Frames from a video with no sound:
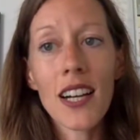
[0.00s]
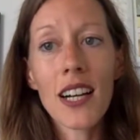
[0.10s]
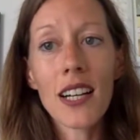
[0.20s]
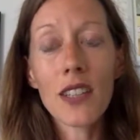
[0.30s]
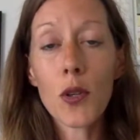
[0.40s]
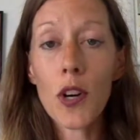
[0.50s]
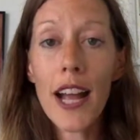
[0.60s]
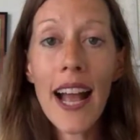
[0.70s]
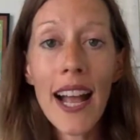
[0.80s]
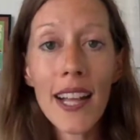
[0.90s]
Uh, your
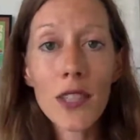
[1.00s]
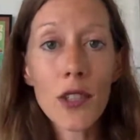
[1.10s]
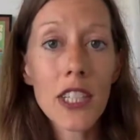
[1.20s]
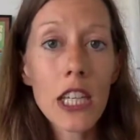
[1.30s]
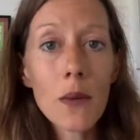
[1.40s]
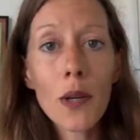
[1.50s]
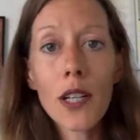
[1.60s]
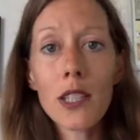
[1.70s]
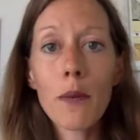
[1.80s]
ad, your keywords,